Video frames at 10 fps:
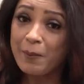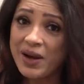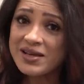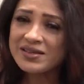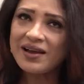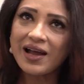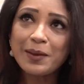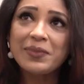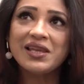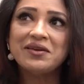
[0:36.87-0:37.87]
But I
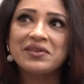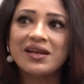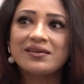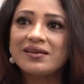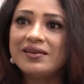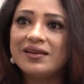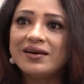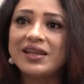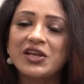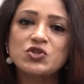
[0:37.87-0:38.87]
believe that
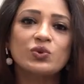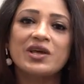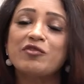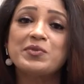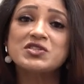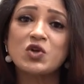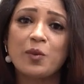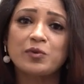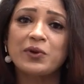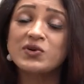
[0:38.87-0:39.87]
learning should never be
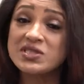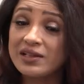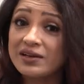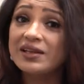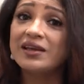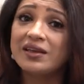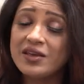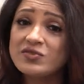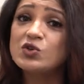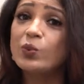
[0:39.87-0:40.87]
stopped because learning
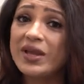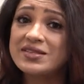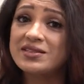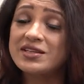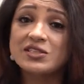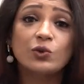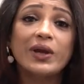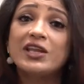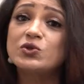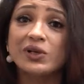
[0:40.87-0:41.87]
gives you wings. There is no
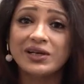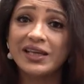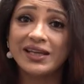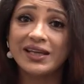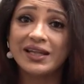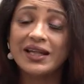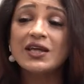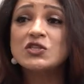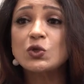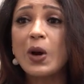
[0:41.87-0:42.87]
end to learning.
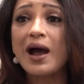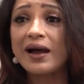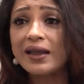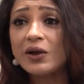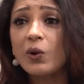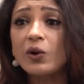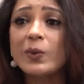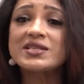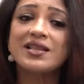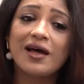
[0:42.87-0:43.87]
So I
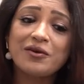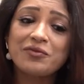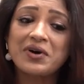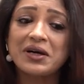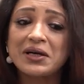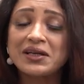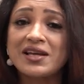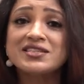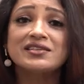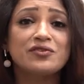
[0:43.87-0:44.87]
always love
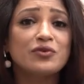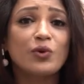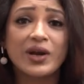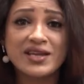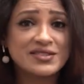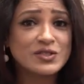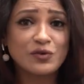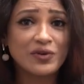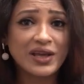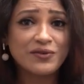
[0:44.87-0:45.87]
touching different horizons
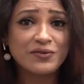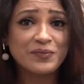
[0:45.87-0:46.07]
of life.